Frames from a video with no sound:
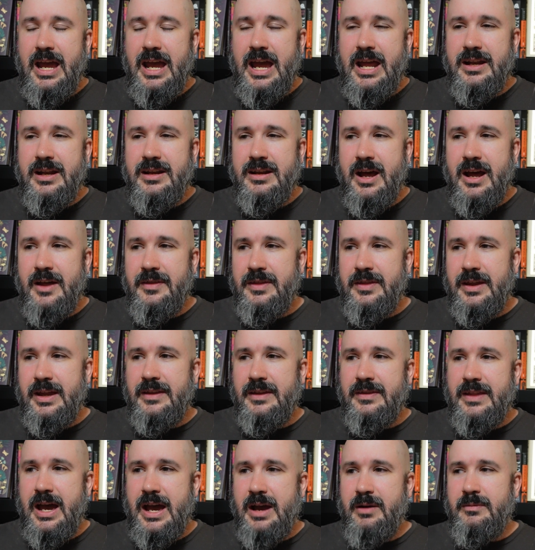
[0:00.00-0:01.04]
and
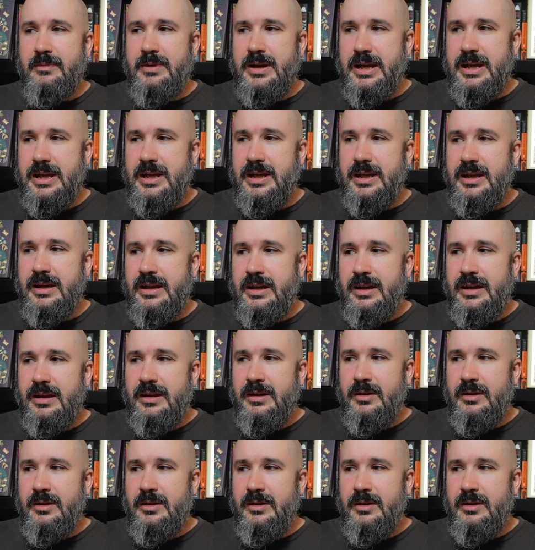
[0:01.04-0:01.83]
nothing that we